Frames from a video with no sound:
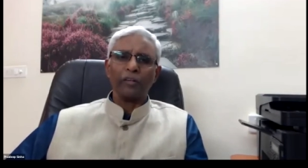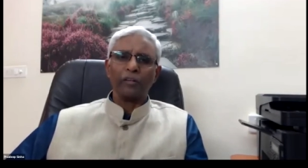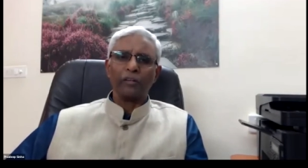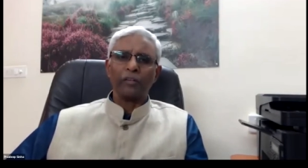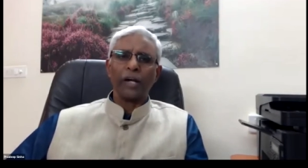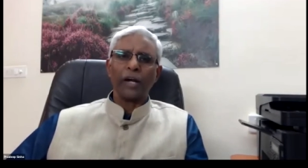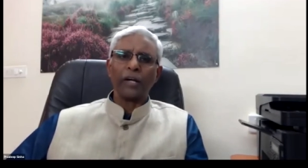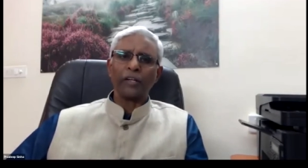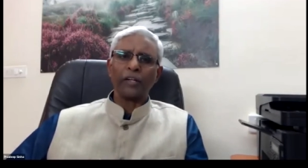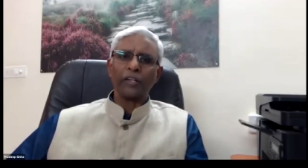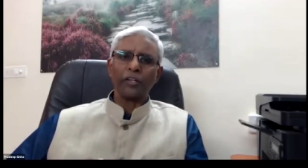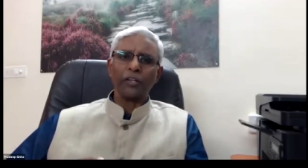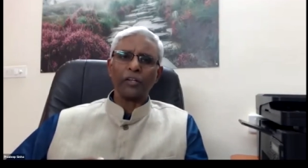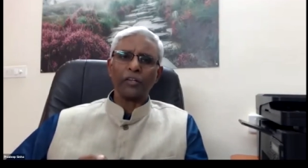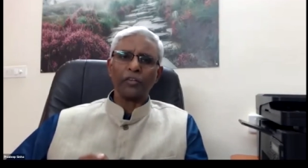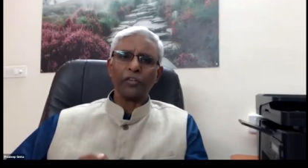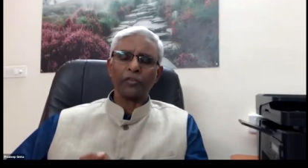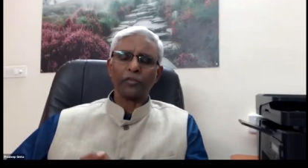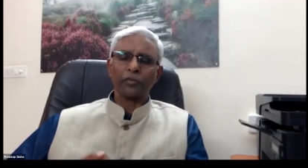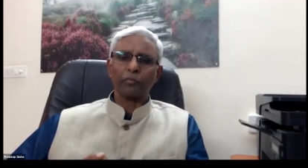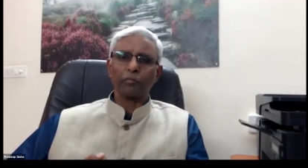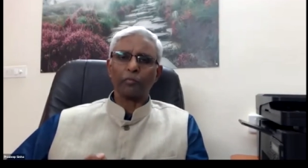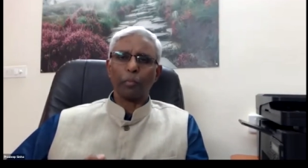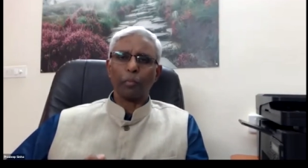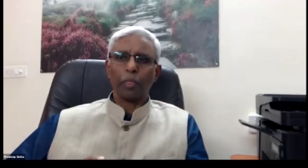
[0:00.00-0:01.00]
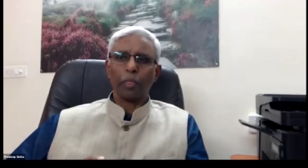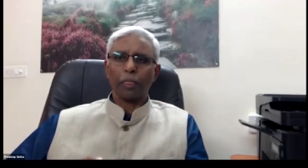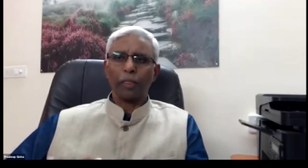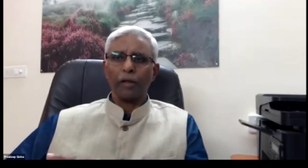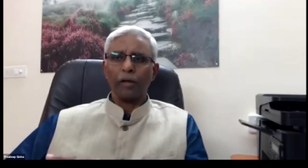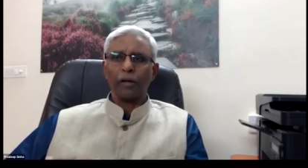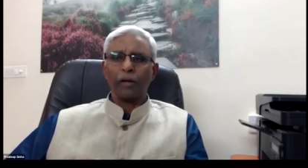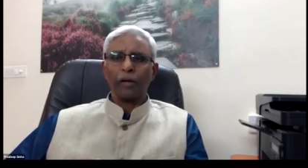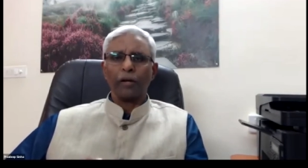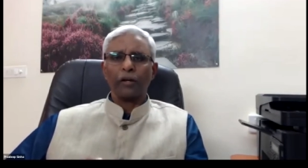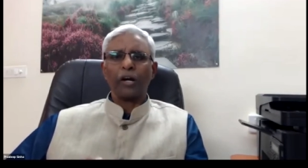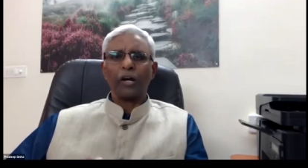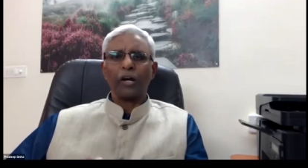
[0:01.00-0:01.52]
that is
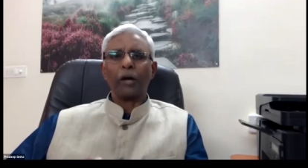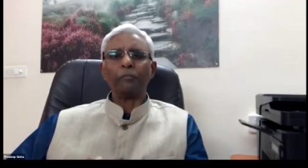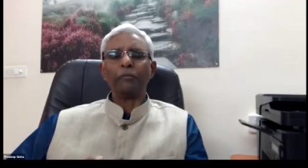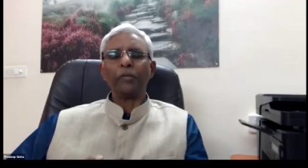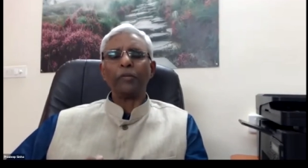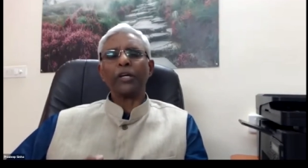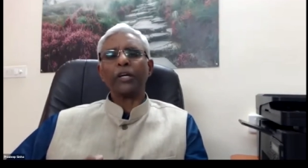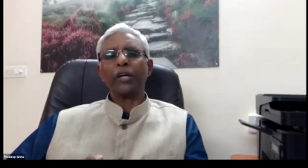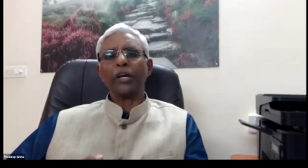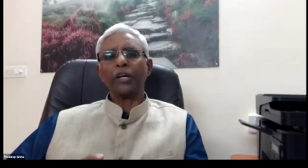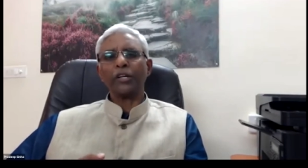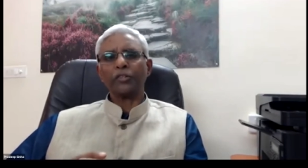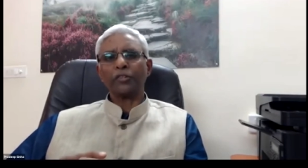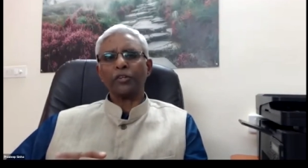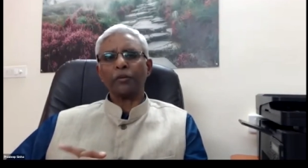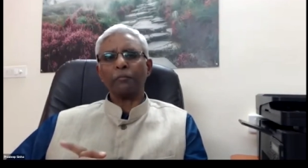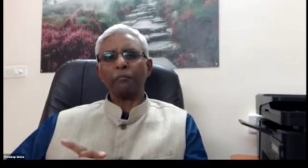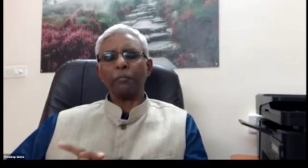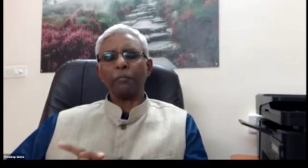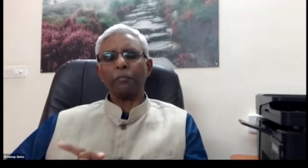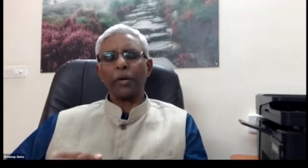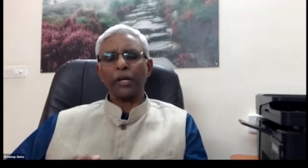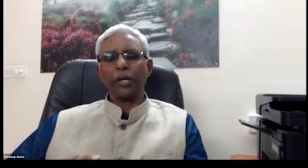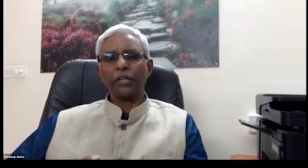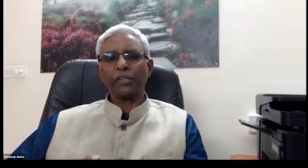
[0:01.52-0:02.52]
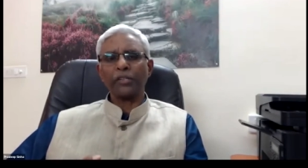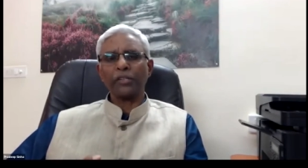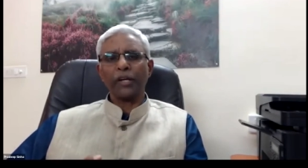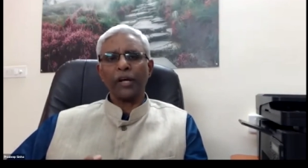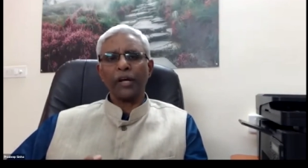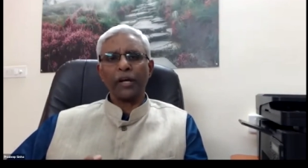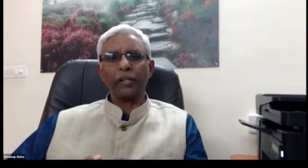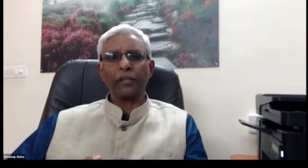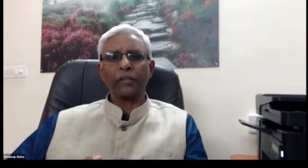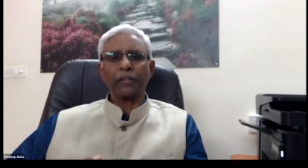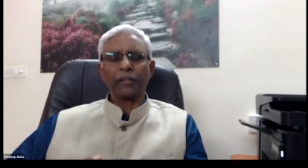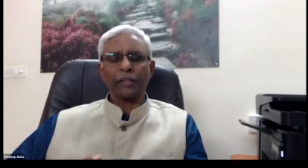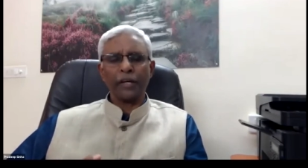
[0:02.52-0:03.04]
communication based
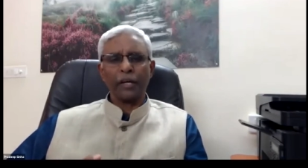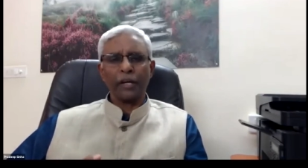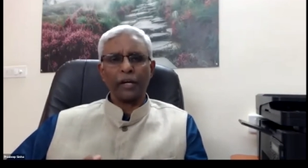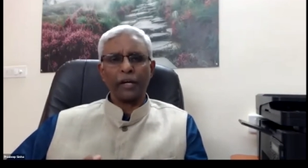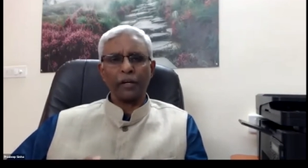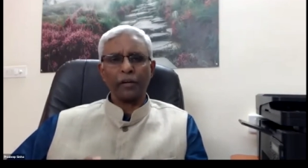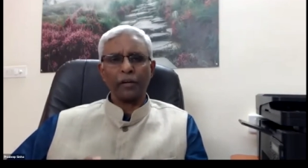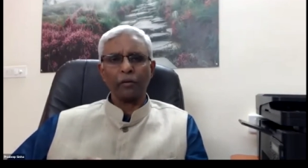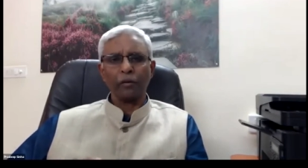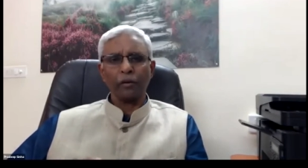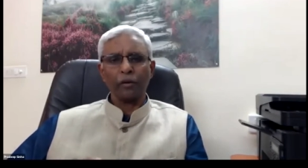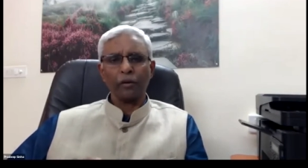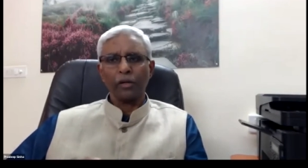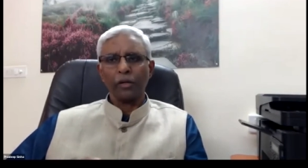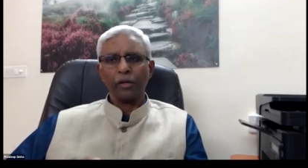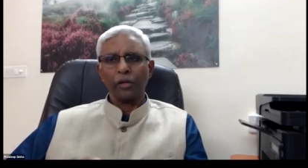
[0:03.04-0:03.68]
healthcare,